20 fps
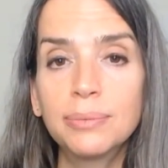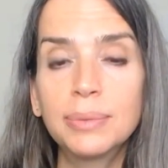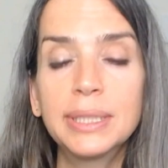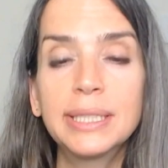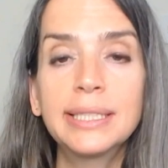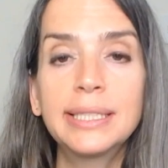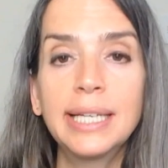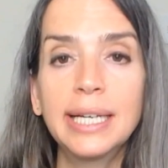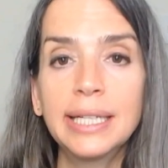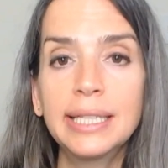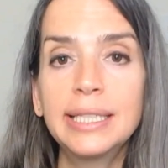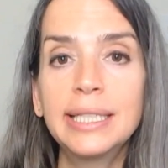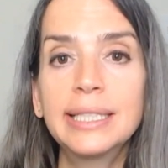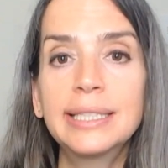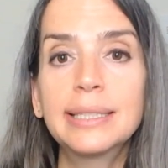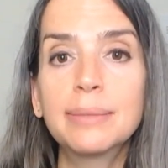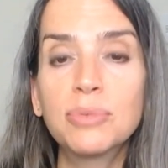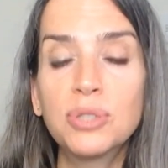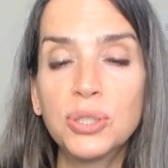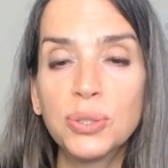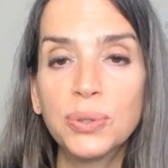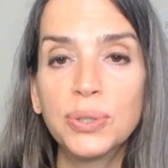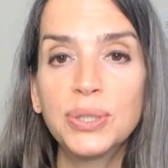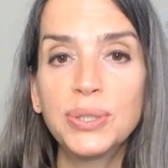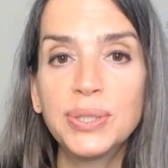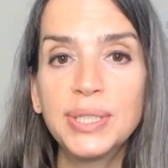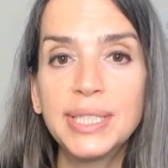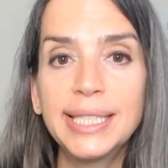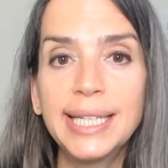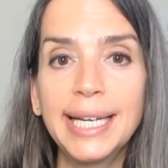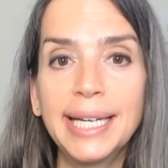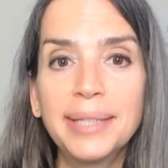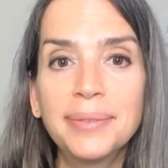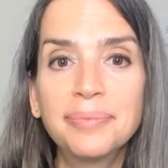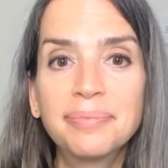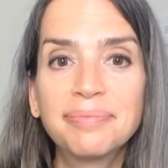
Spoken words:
with the techniques I'm showing you today.